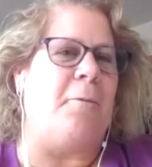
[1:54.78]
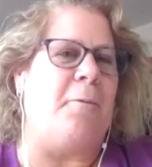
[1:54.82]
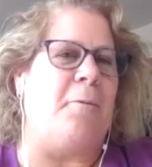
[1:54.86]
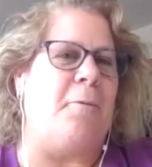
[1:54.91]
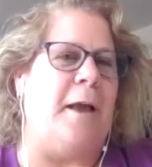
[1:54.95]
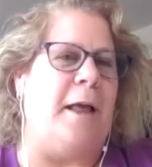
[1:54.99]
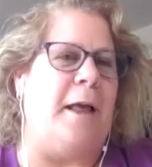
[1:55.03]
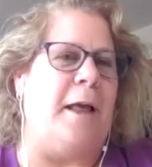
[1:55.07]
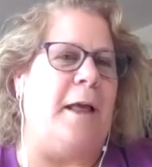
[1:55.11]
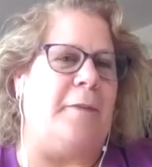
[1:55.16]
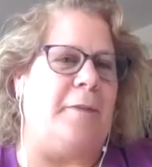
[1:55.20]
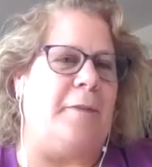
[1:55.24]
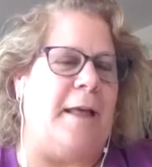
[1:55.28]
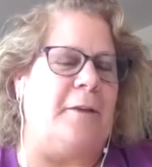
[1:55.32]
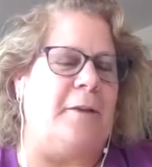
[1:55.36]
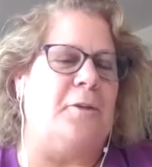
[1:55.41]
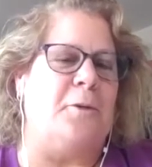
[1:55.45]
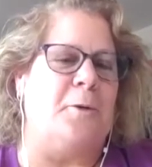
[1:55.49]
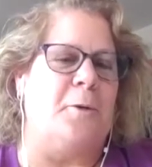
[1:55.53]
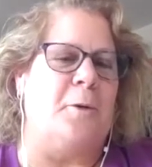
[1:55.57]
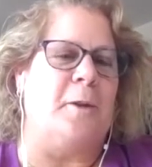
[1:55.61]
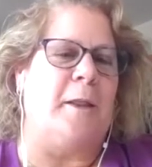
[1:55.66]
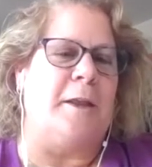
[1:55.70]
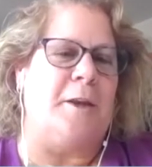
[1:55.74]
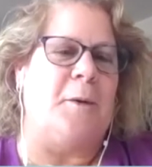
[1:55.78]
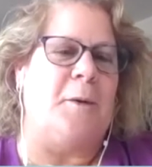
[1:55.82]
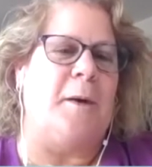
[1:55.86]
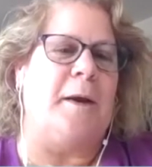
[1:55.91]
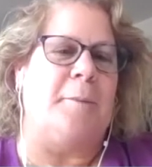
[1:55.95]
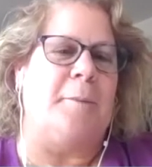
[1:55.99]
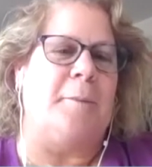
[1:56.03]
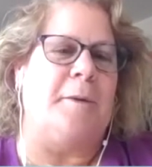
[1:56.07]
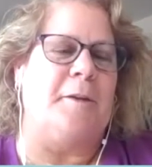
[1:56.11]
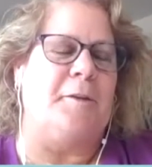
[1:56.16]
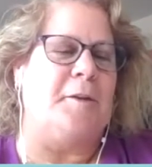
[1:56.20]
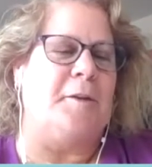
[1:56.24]
at that school I knew I
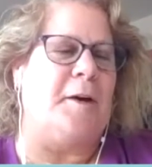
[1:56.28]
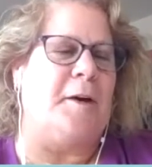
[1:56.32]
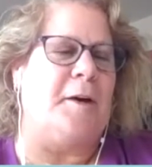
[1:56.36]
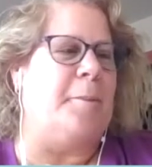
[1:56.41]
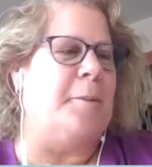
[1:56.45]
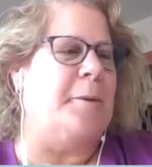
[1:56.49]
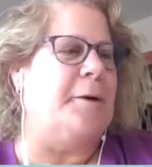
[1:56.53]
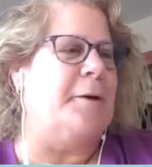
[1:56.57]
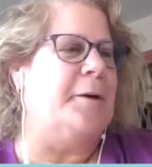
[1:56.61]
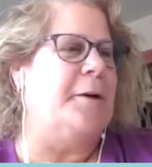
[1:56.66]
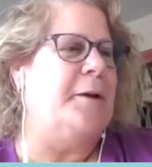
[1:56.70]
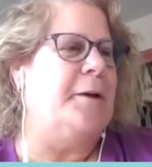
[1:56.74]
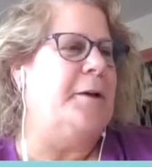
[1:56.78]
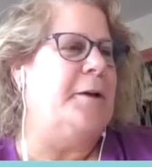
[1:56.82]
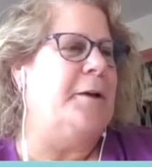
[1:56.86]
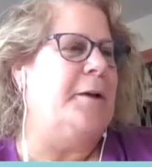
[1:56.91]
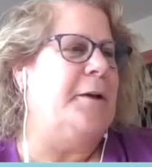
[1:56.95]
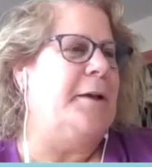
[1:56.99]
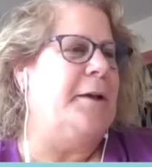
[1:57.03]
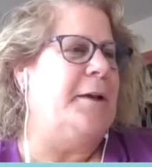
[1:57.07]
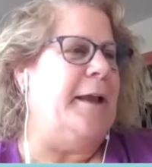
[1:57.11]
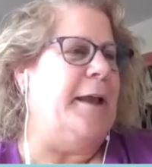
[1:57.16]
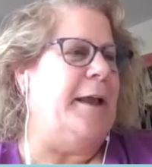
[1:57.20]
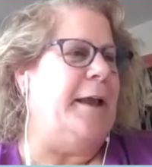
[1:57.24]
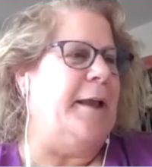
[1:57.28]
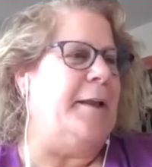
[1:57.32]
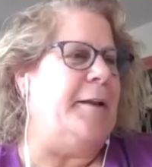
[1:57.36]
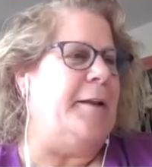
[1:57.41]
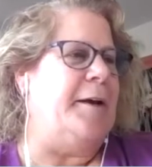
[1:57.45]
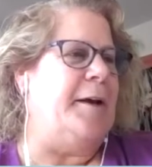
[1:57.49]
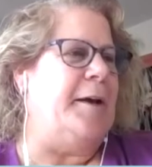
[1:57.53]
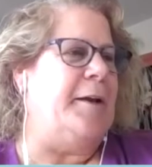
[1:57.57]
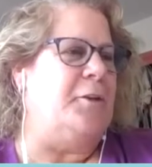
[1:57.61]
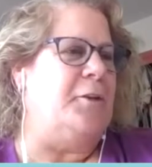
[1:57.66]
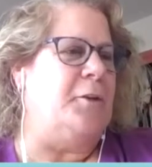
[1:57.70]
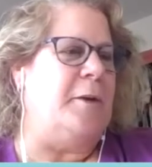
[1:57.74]
could play softball.
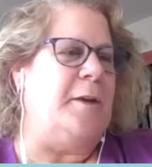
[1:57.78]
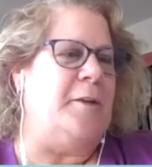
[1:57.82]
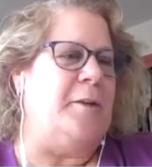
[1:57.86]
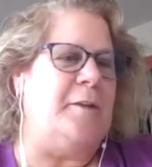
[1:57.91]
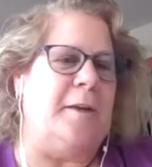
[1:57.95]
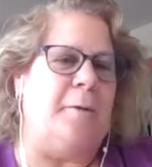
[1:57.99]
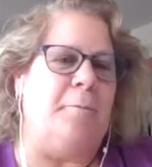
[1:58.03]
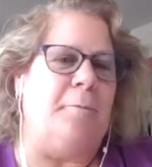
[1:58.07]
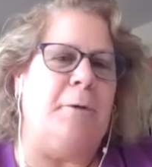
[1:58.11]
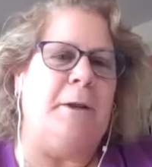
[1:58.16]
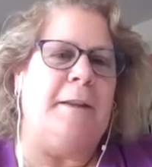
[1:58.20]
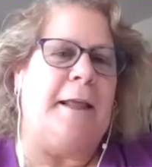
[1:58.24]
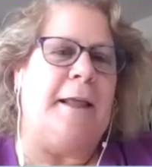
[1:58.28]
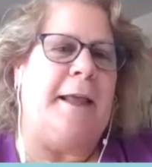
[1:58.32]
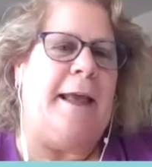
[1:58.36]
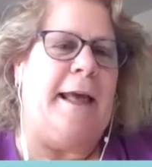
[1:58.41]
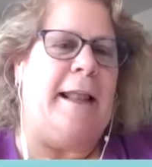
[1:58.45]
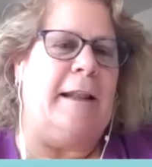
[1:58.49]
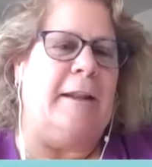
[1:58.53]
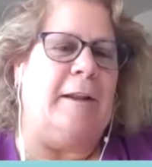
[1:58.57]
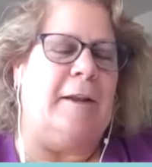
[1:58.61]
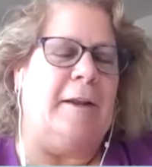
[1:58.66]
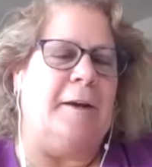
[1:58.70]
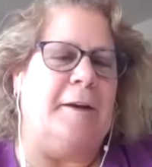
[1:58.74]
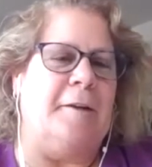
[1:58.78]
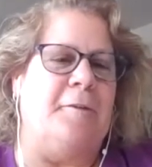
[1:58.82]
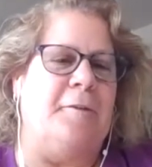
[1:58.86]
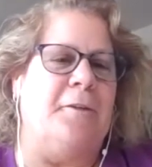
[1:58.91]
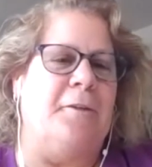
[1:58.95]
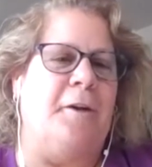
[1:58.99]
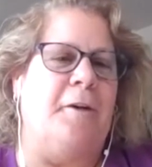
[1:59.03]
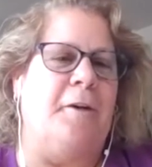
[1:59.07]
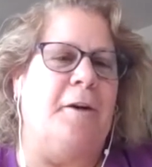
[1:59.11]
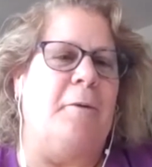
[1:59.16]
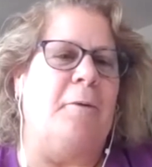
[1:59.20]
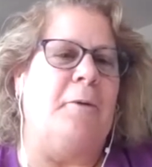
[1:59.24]
And so he said, "Read the catalog and
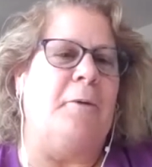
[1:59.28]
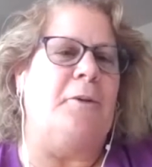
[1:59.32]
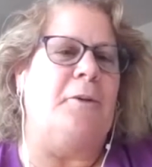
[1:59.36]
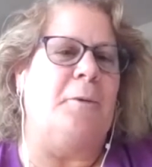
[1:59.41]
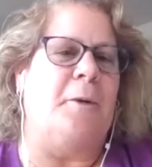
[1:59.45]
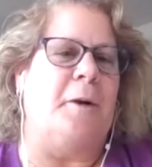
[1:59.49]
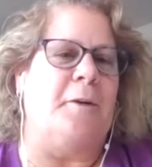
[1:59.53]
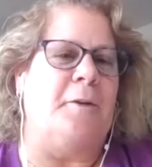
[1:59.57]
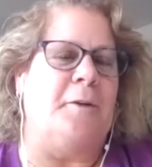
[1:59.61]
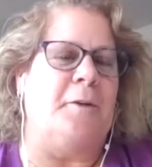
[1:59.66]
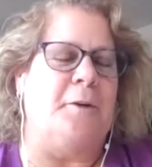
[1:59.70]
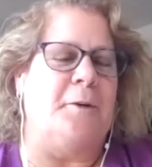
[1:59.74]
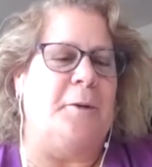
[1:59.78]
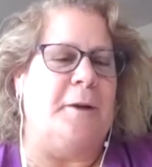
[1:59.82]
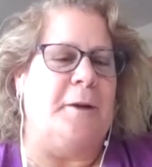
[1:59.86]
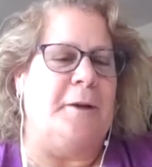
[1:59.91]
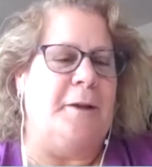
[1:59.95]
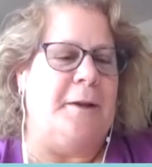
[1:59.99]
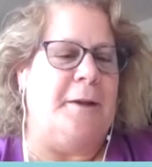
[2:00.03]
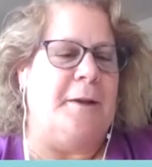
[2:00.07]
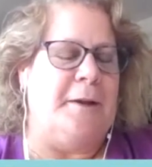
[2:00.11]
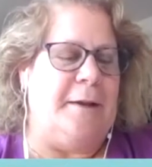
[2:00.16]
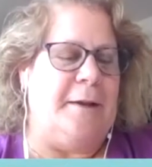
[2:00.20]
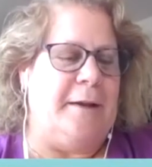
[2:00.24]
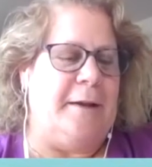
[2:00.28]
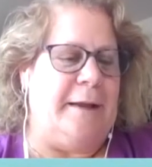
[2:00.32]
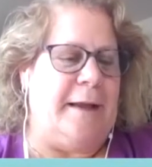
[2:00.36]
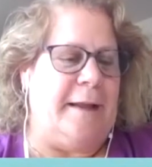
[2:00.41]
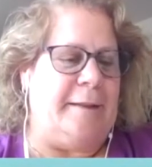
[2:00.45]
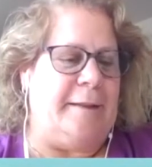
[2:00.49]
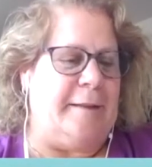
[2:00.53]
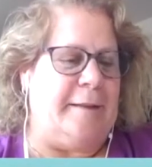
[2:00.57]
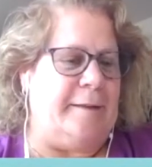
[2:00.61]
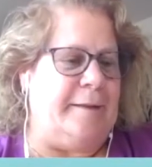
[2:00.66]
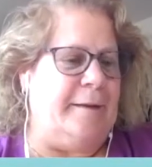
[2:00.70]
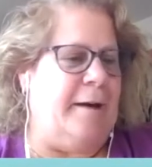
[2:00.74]
figure out what you want to do." And
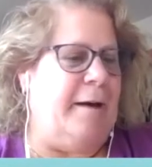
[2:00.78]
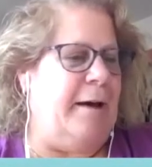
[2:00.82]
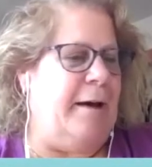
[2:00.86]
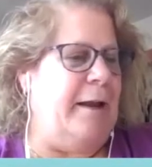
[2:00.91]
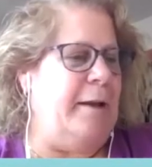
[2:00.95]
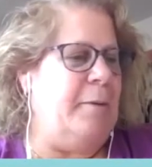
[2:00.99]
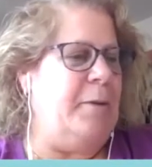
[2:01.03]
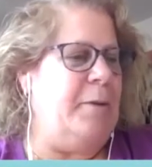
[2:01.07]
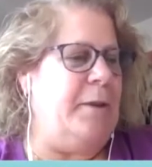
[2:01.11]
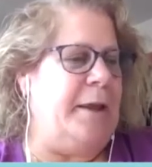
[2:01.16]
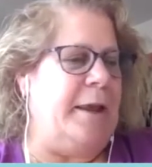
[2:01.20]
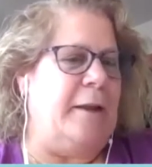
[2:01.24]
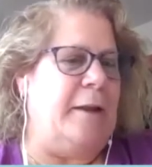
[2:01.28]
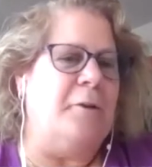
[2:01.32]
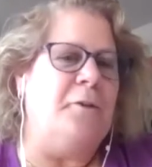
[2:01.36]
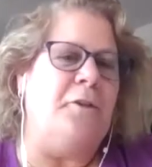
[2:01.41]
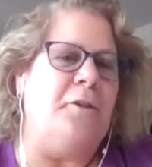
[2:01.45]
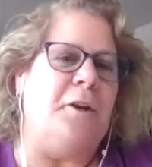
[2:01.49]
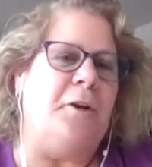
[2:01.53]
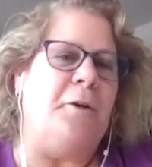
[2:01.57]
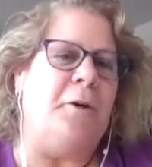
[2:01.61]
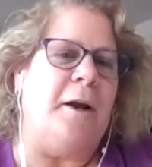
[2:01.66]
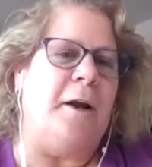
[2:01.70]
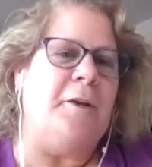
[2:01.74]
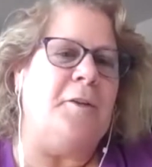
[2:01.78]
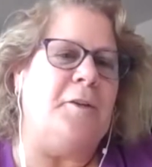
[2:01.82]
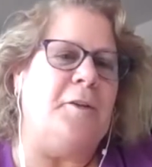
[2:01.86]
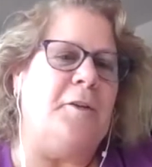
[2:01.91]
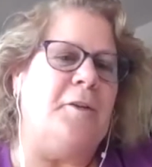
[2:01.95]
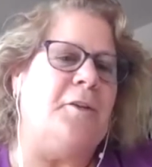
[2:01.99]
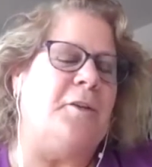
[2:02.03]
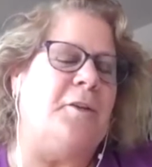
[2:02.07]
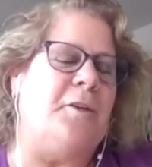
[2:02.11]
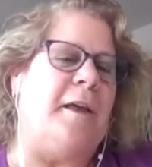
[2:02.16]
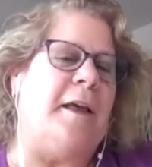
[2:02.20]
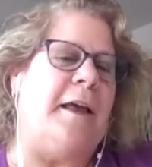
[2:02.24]
at the time, the energy
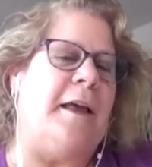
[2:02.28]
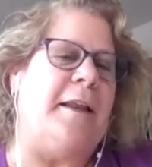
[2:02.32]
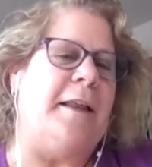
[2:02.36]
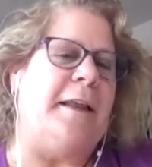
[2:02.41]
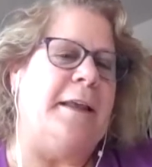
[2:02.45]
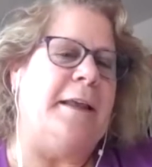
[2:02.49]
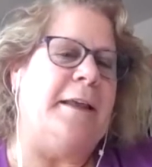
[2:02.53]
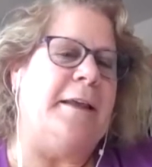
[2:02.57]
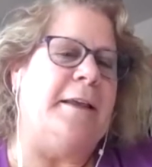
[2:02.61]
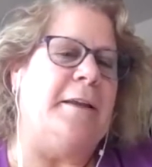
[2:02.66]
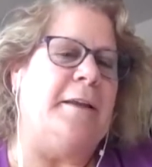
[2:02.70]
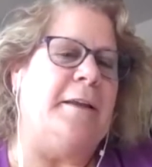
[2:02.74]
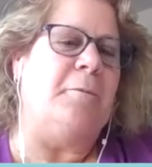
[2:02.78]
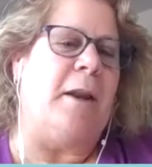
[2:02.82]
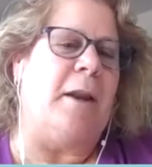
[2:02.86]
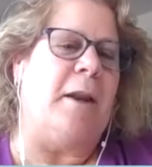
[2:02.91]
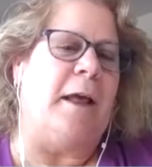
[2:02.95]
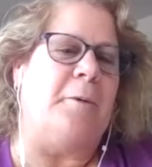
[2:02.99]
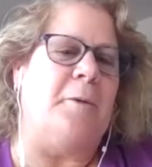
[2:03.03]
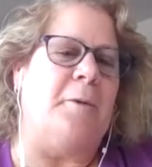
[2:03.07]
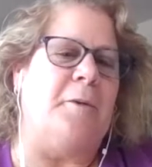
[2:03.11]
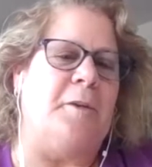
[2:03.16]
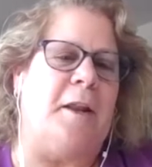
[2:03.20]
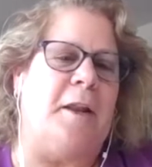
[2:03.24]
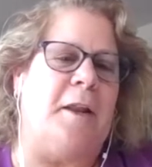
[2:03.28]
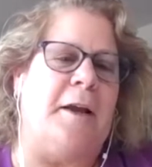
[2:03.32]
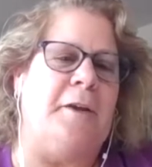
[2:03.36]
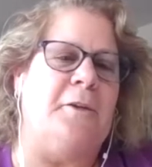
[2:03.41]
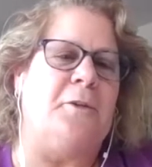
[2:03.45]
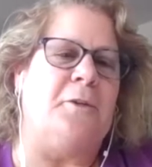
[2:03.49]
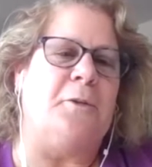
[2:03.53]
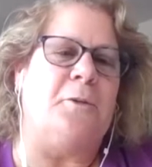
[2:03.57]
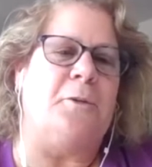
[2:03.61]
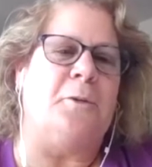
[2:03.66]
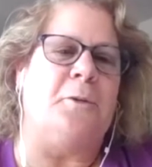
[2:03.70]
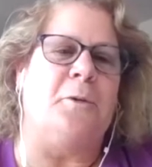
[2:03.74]
crisis had hit I was in high
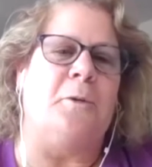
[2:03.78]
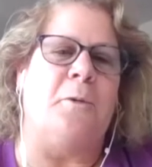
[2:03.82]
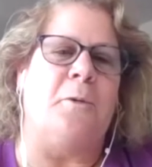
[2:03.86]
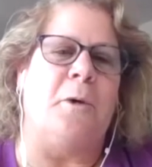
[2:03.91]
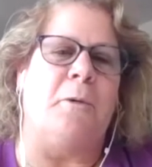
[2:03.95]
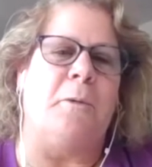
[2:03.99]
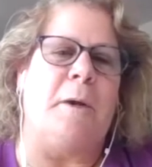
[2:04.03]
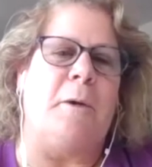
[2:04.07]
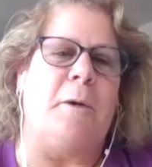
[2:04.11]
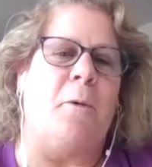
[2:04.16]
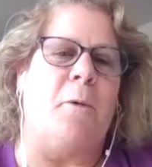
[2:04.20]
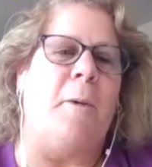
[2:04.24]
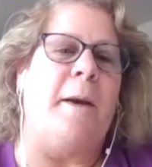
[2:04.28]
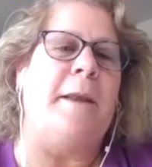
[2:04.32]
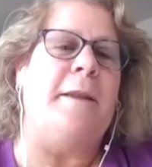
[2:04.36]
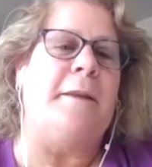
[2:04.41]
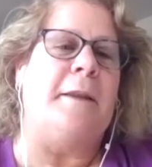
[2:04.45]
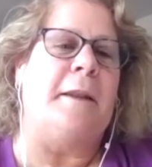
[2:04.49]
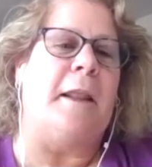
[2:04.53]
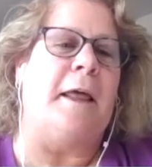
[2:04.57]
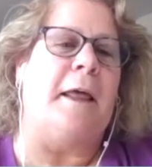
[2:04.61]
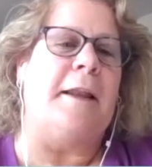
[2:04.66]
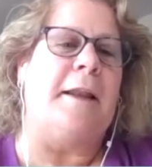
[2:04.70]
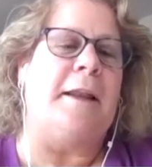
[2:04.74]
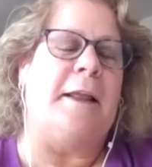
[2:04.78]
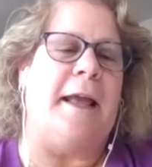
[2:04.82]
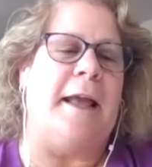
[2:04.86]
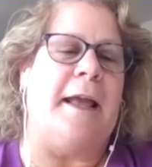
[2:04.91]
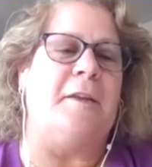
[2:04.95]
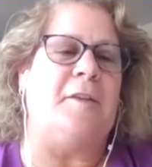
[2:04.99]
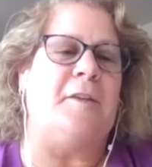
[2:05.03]
school, where we were waiting in line at gas